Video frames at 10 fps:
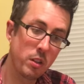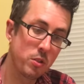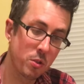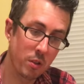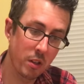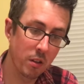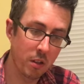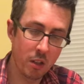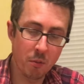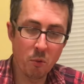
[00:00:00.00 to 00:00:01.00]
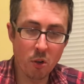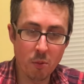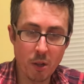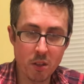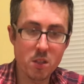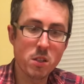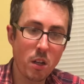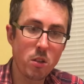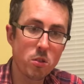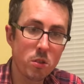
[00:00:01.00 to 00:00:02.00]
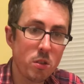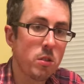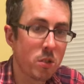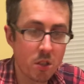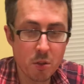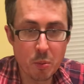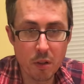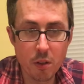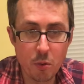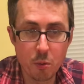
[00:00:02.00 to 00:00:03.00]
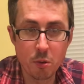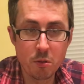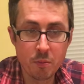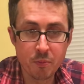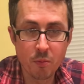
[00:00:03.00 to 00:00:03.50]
enjoyed learning more about the scoundrel. She's pretty cool.